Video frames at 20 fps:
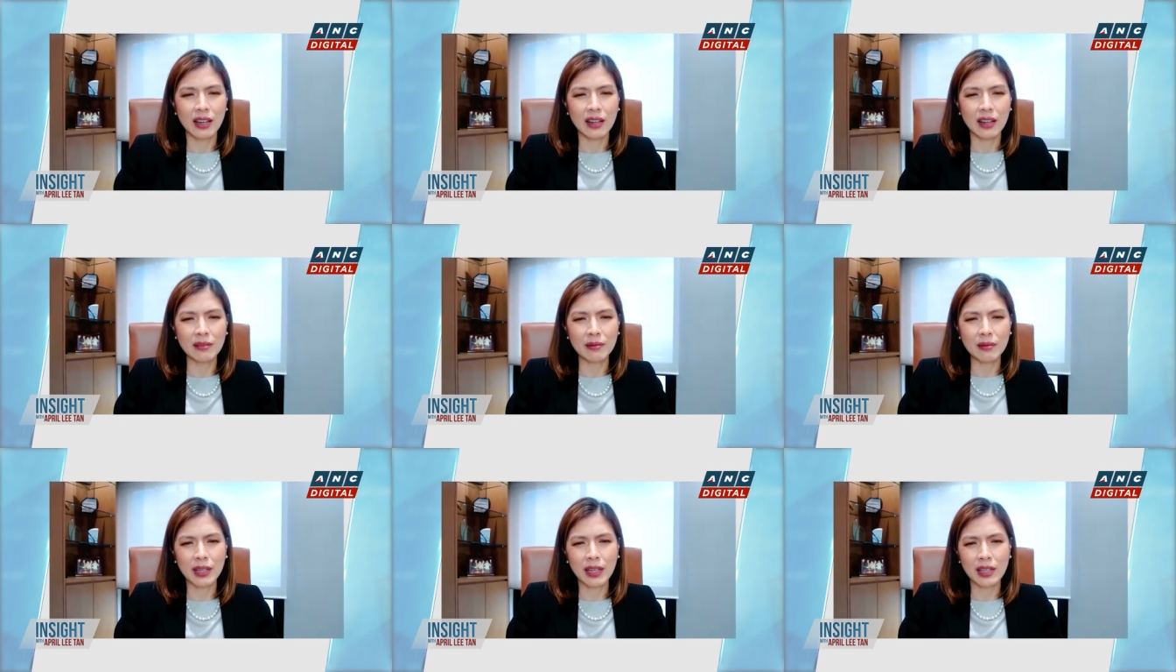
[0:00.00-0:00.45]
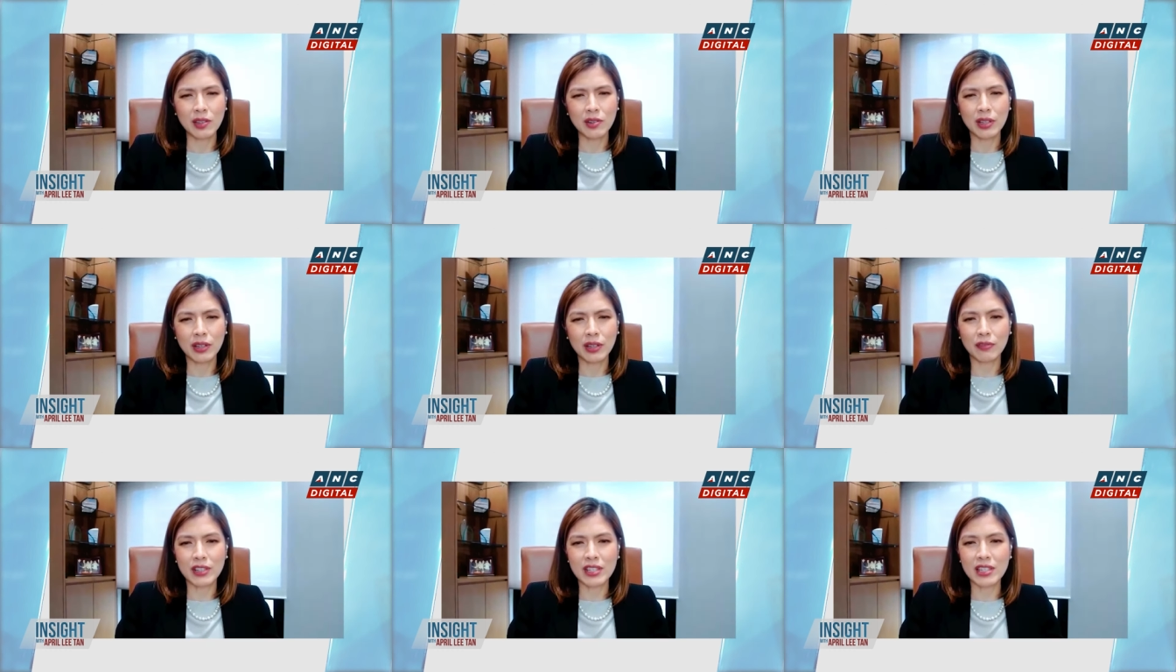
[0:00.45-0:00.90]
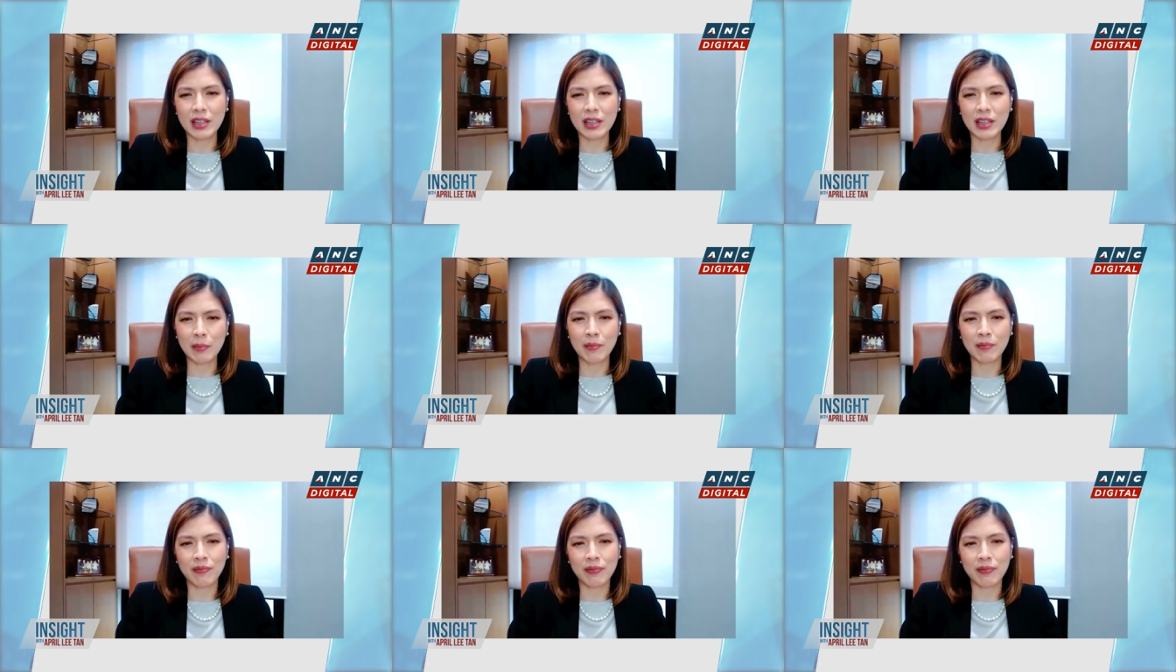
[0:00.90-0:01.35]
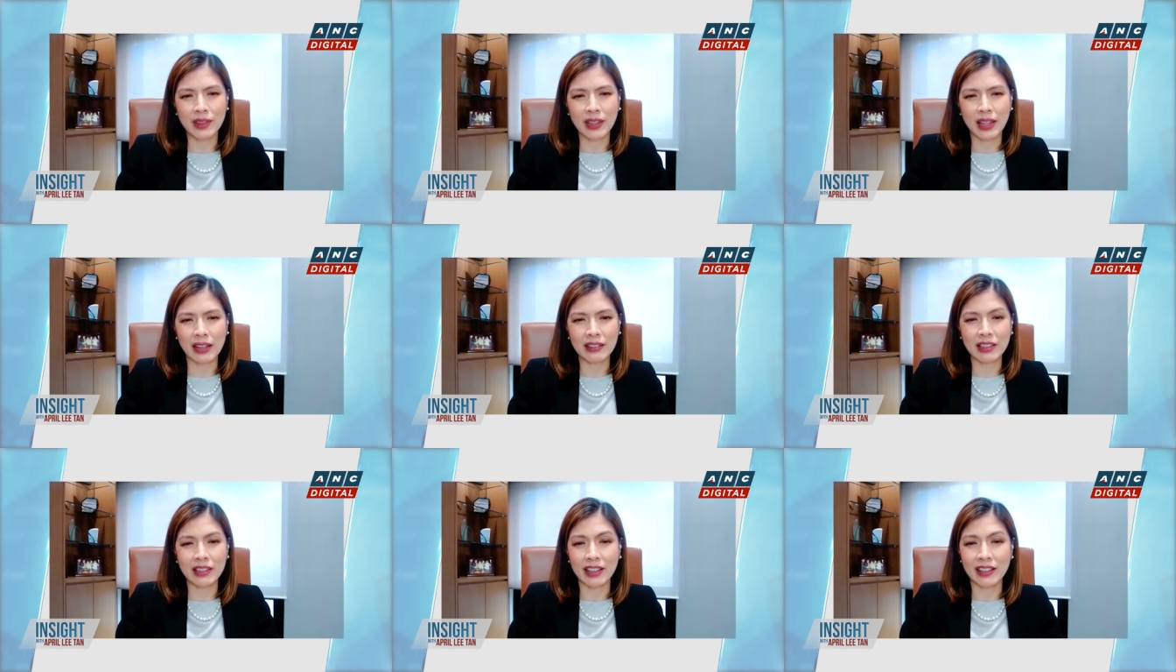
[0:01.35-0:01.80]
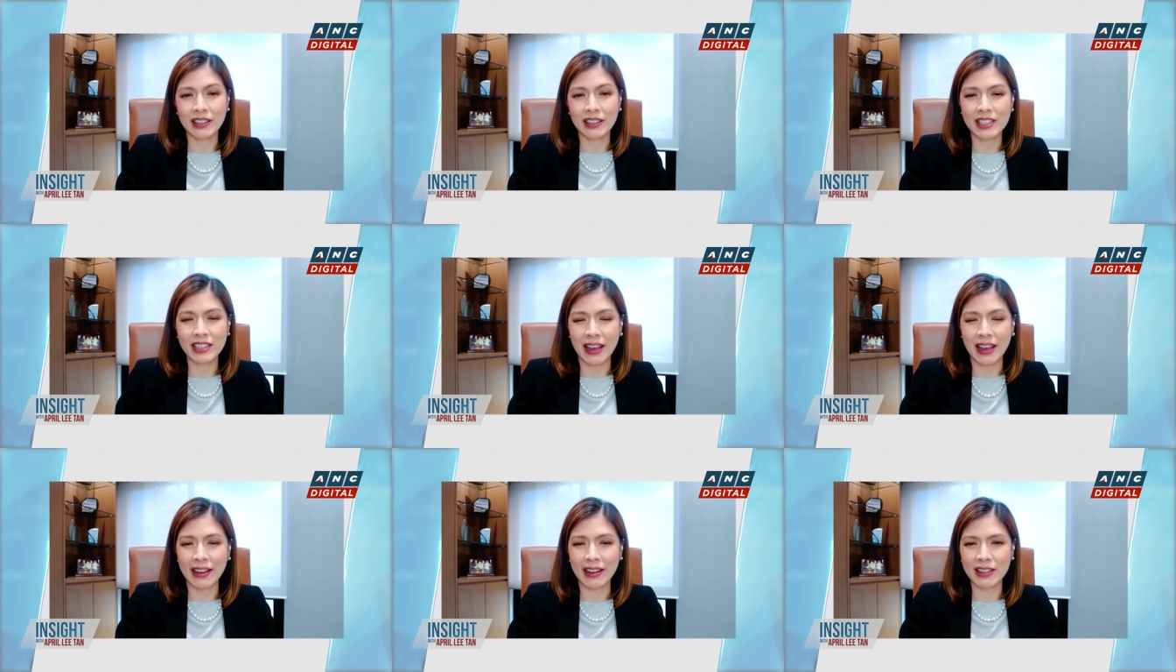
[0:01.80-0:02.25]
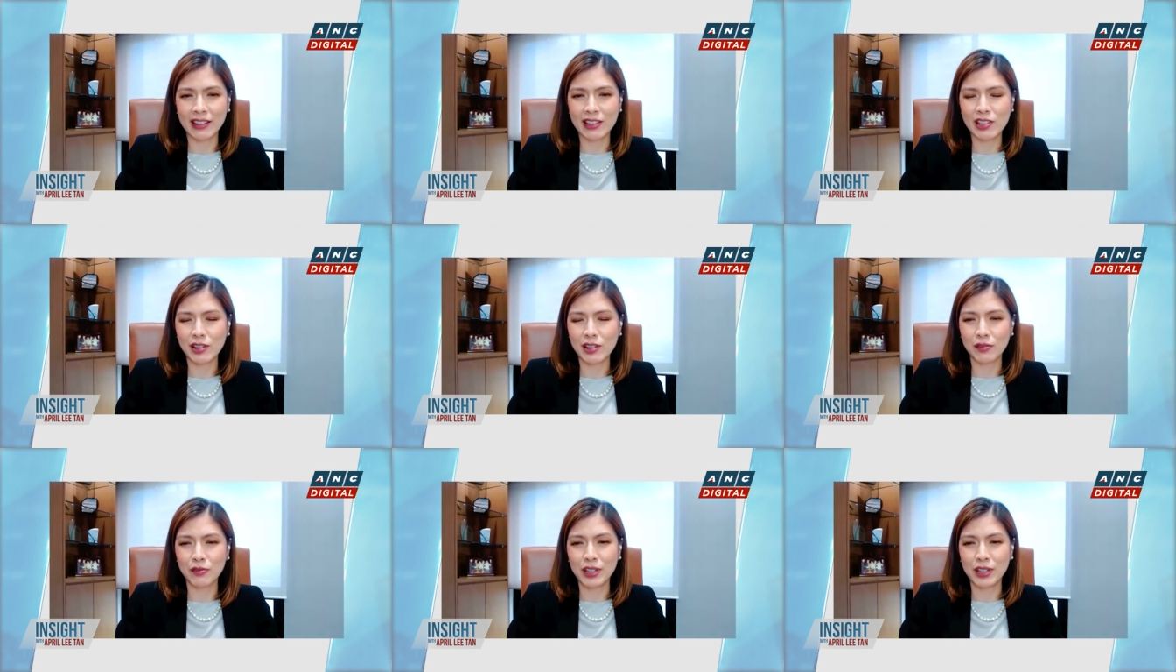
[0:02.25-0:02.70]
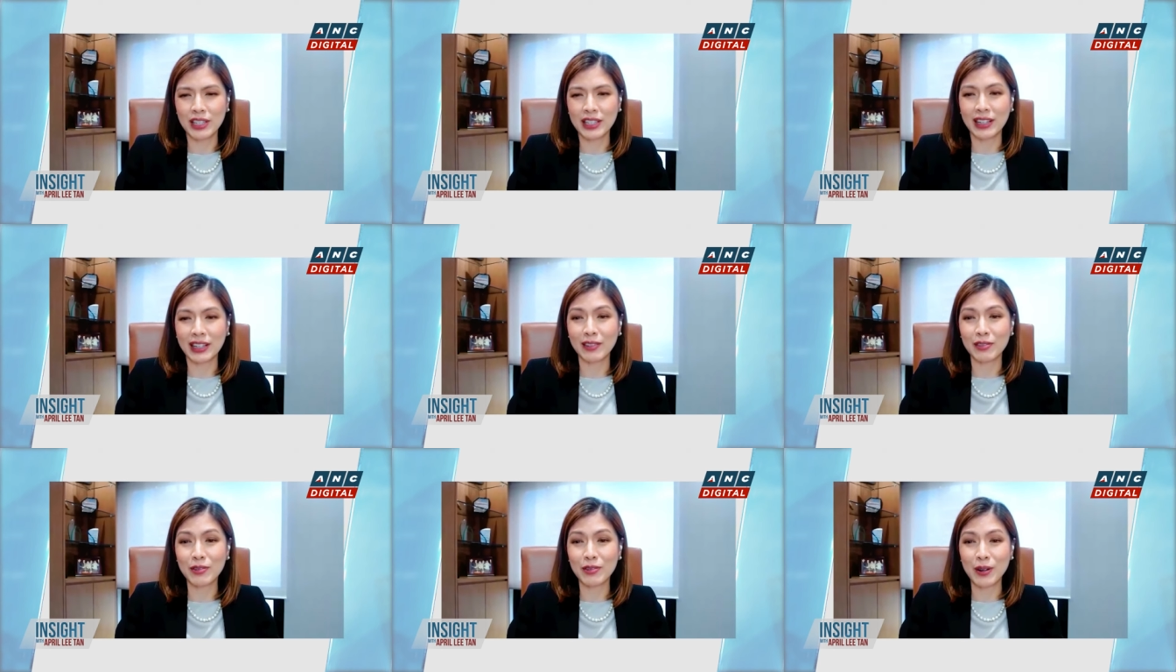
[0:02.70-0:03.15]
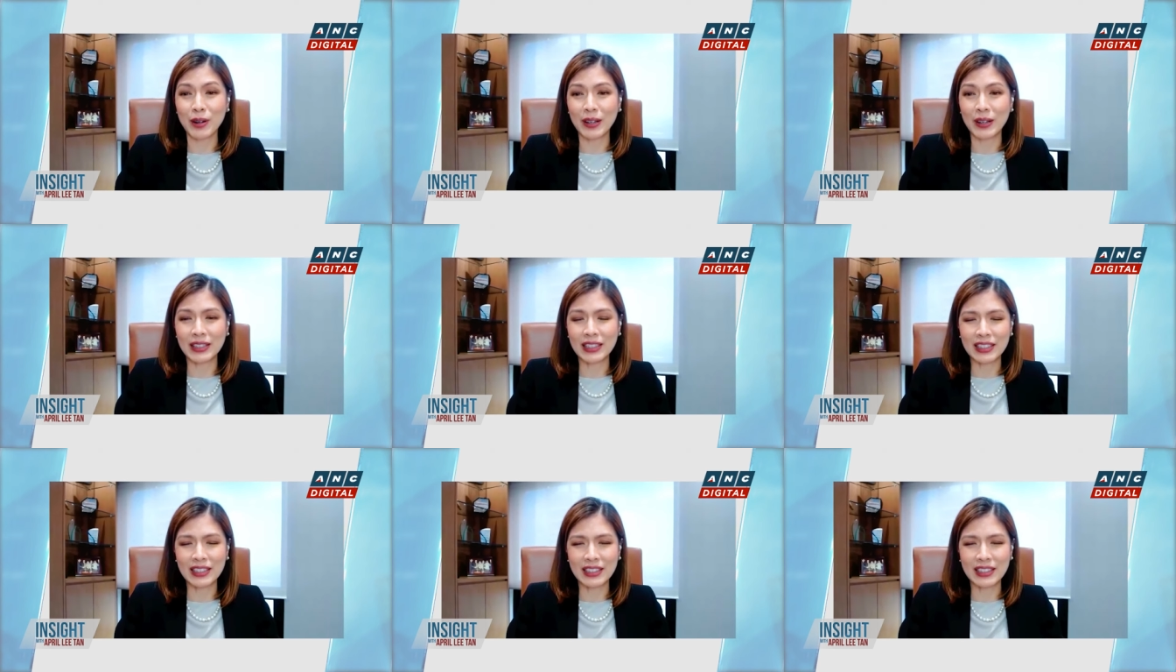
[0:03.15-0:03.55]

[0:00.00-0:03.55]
Um, can you give us some telltale signs of retail fraud?